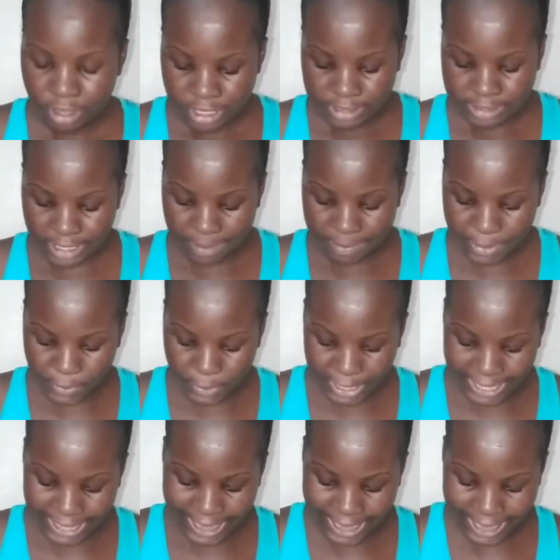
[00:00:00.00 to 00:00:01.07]
So let me go
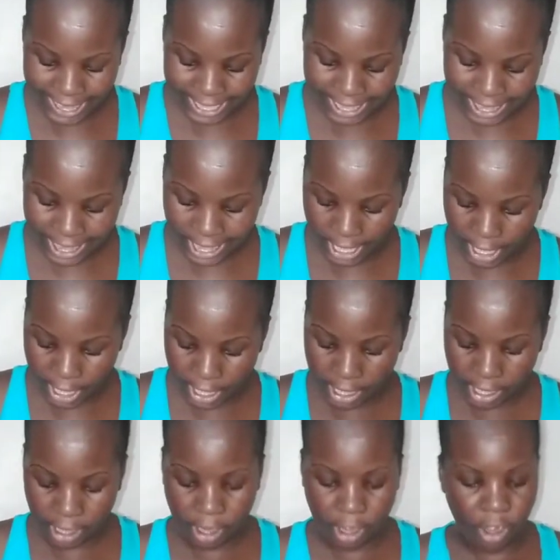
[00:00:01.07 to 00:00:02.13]
ahead and
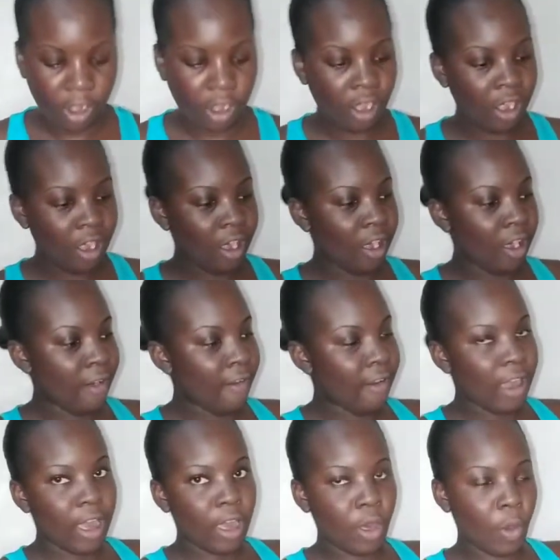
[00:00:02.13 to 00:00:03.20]

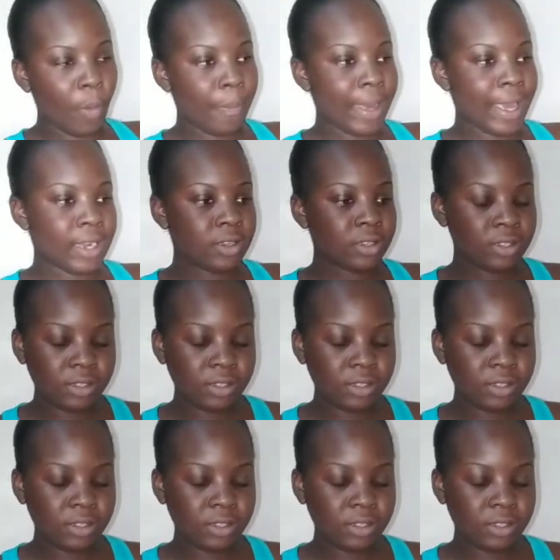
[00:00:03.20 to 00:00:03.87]
open.